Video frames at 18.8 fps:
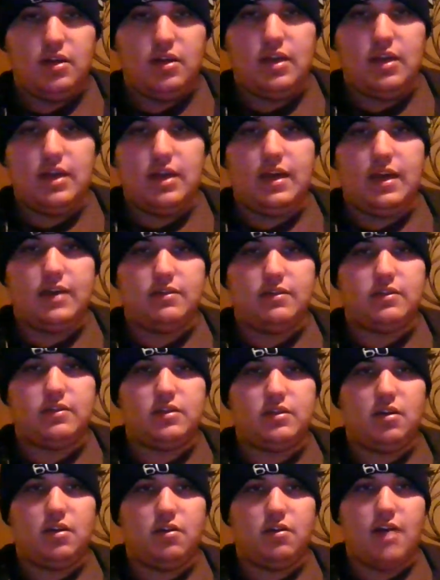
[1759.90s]
And
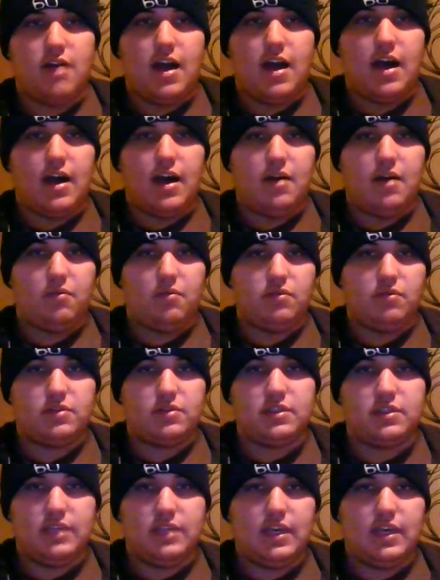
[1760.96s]
so we'll
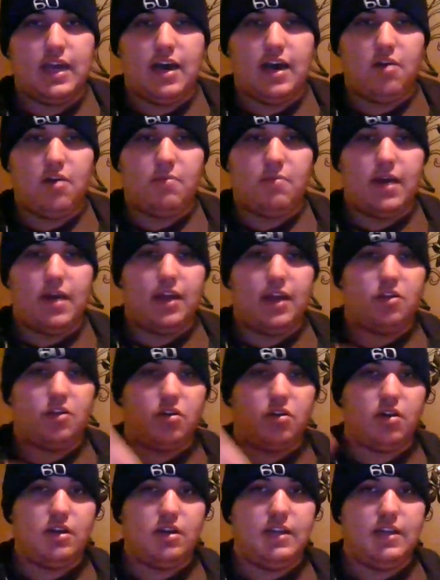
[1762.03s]
see how my
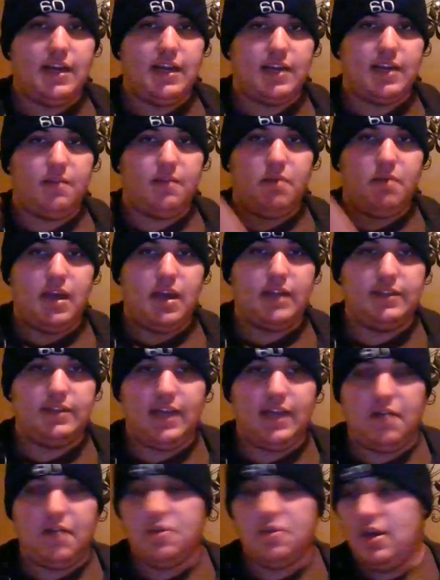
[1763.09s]
current deck pans
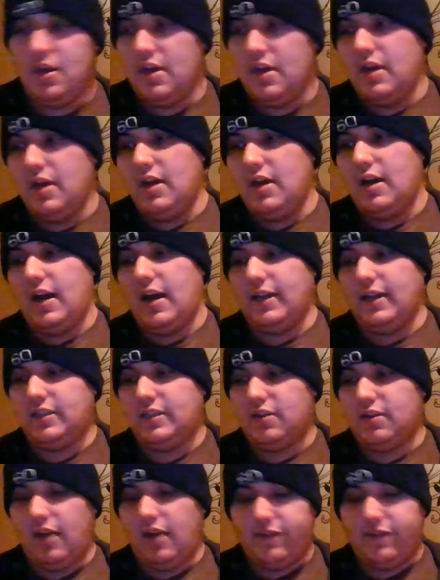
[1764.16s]
out. I
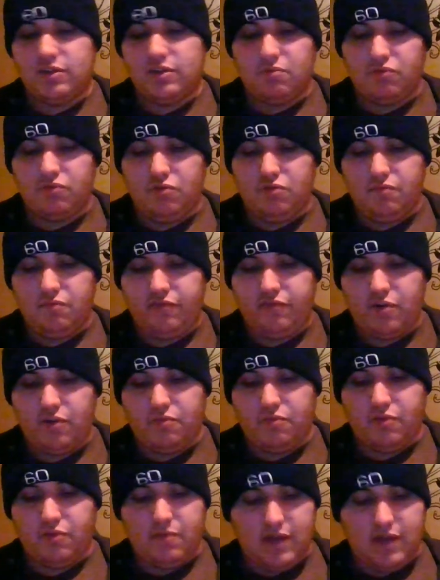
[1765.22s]
still have some room for
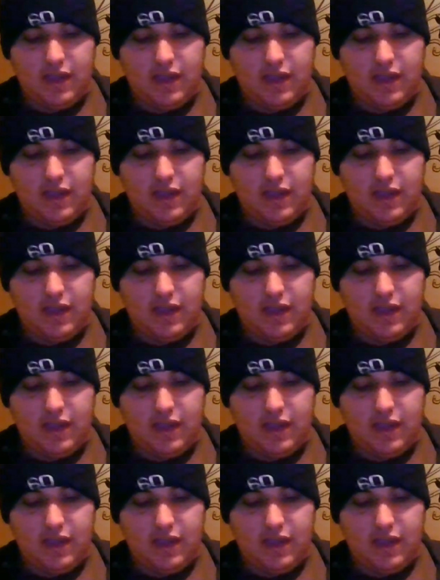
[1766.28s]
improvement.